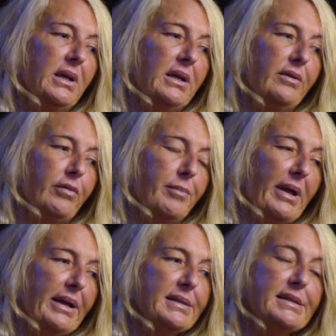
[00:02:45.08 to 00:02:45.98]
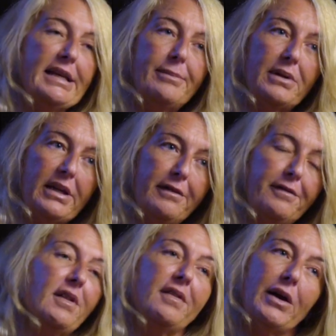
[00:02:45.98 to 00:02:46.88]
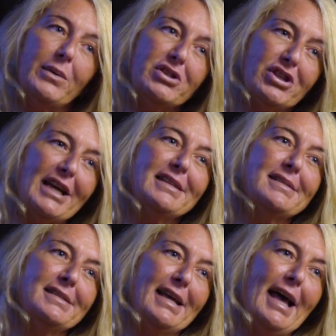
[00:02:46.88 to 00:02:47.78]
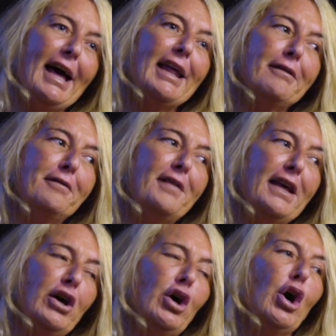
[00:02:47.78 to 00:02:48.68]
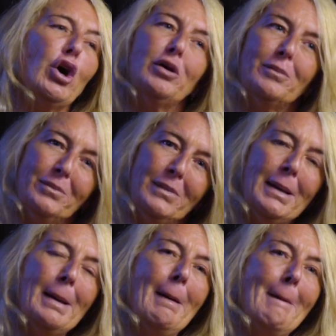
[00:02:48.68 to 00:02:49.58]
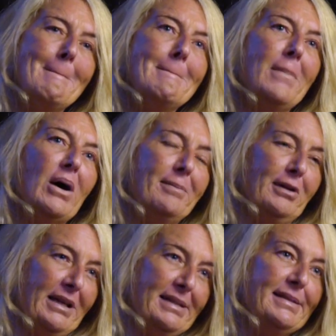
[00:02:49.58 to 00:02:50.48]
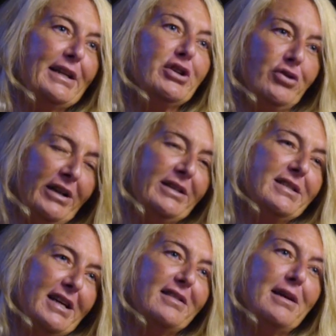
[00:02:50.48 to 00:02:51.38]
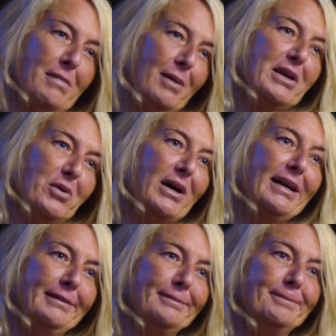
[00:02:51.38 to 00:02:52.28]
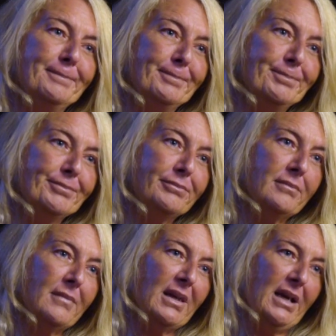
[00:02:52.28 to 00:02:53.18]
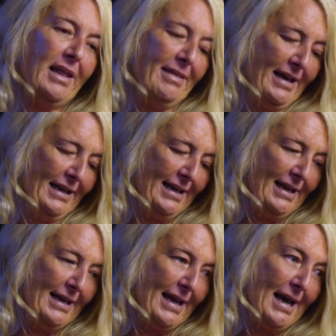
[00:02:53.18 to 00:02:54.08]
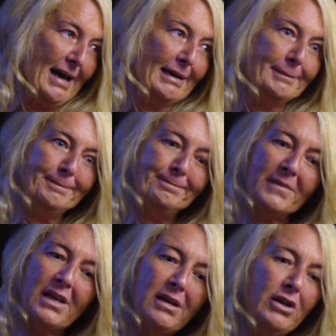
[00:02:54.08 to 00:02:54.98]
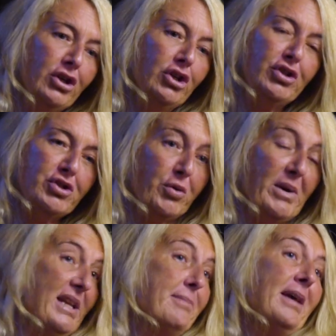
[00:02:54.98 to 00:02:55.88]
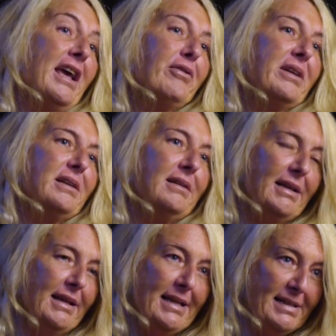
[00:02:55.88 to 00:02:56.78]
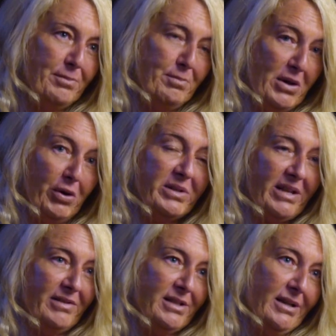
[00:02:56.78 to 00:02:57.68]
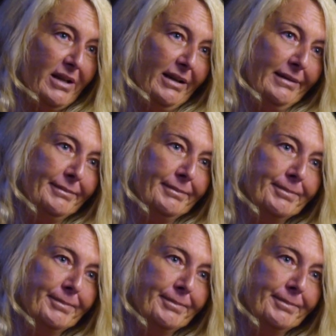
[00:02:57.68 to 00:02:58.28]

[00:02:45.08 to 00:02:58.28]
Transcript: it remains their belief that they were chased out of their home by police that are trying to take their mummy away and that um, to any parent is beyond devastating.